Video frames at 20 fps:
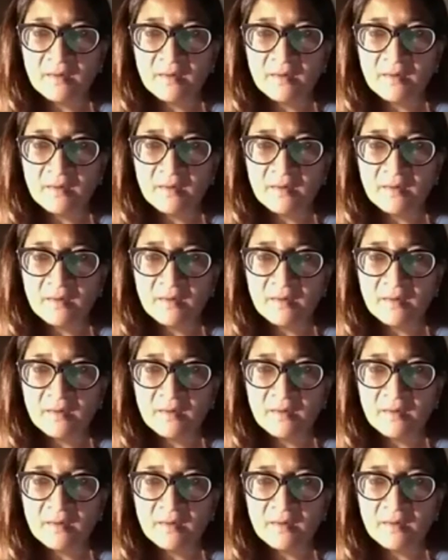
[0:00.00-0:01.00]

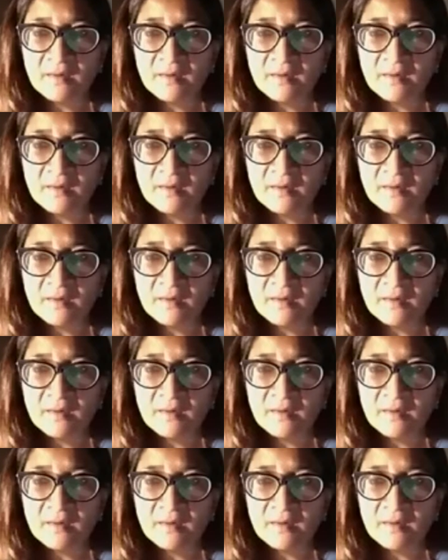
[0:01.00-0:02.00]

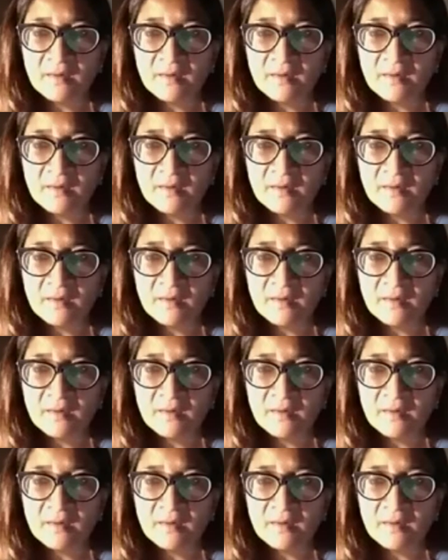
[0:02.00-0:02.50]
The person shown says nothing.